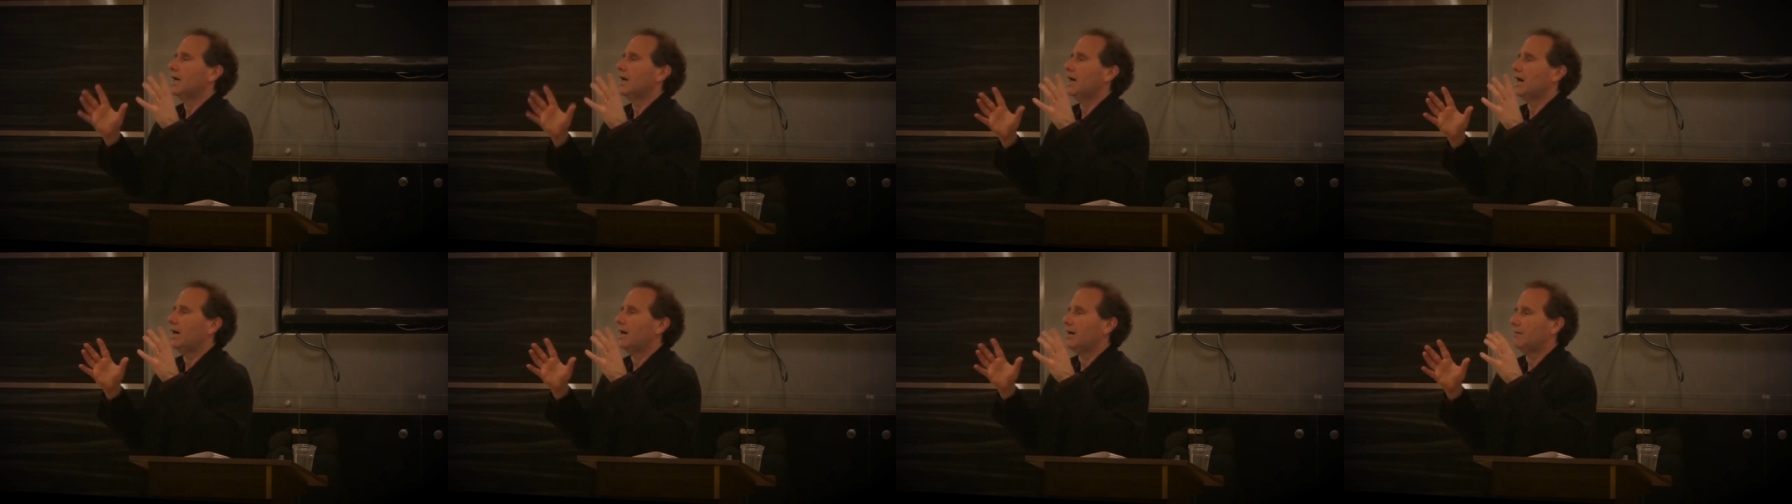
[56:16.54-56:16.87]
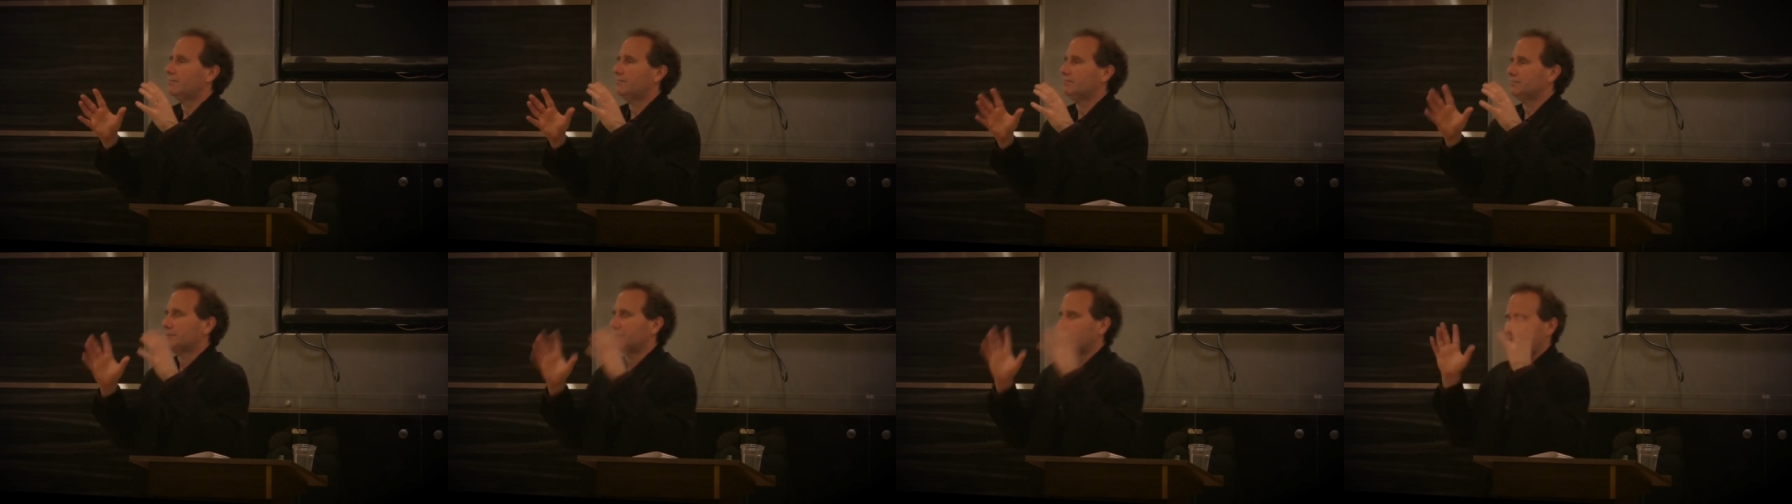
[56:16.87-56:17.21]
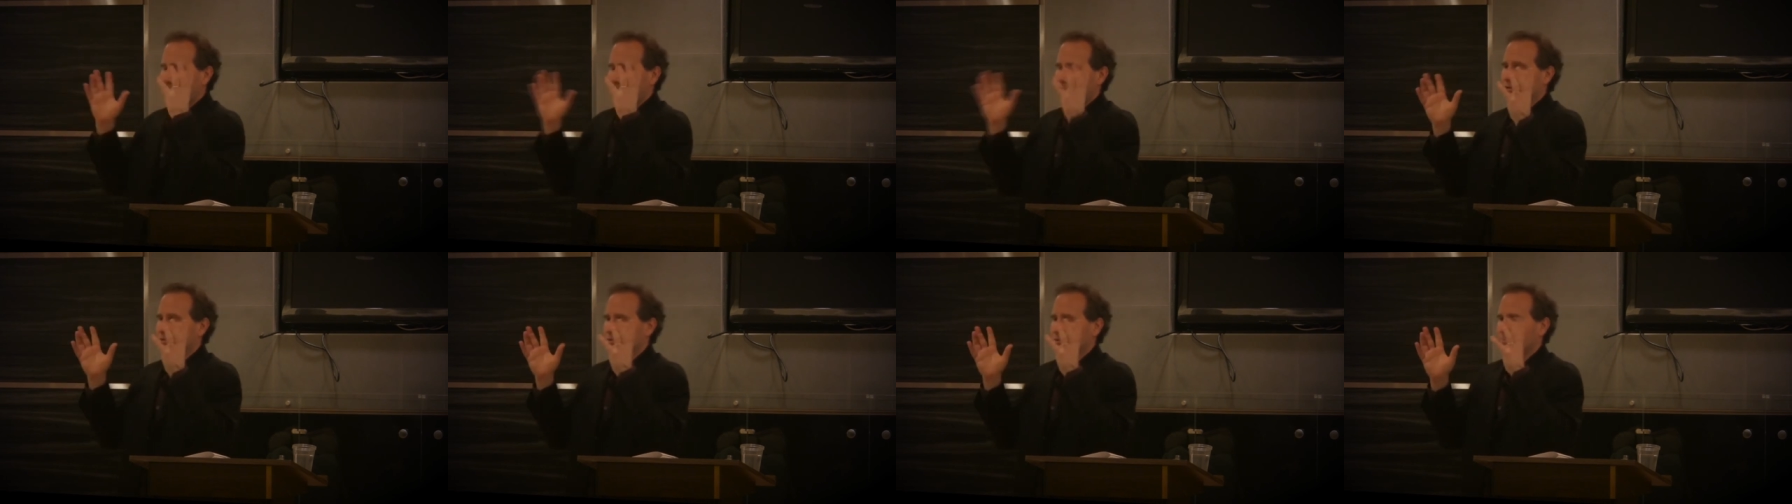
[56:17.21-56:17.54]
um, and
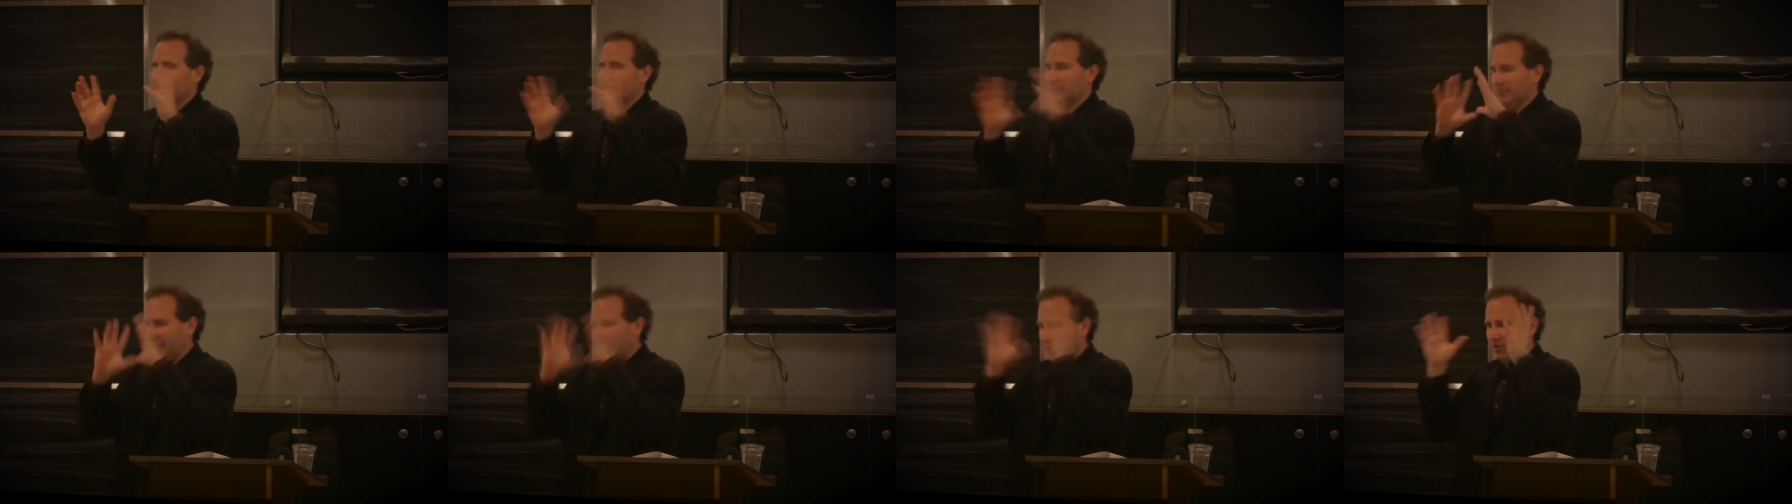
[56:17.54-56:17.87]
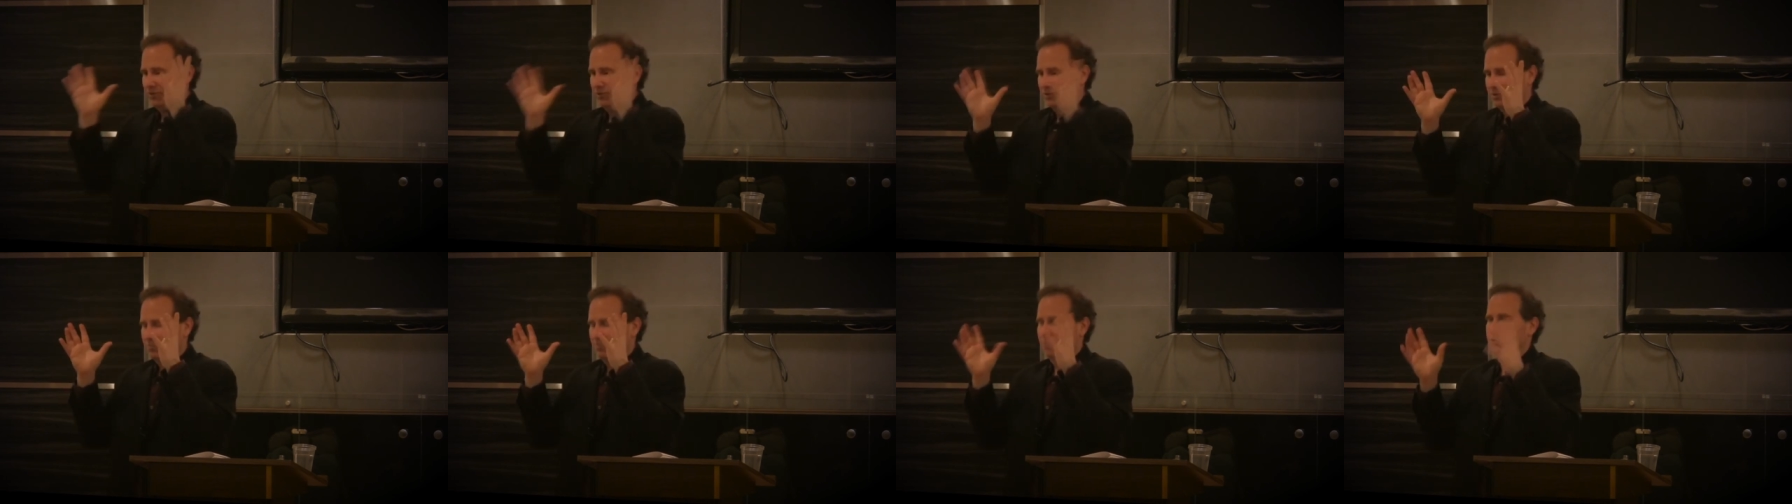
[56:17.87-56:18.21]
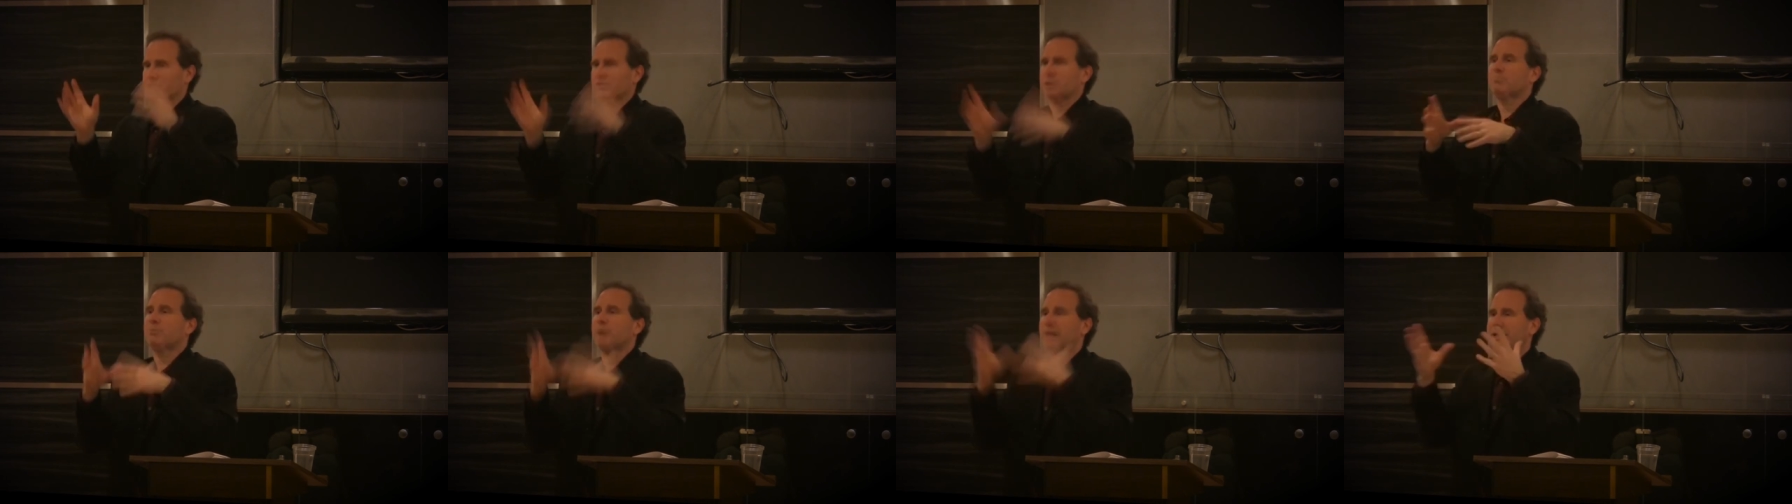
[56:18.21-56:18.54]
he owned the, he owned his music.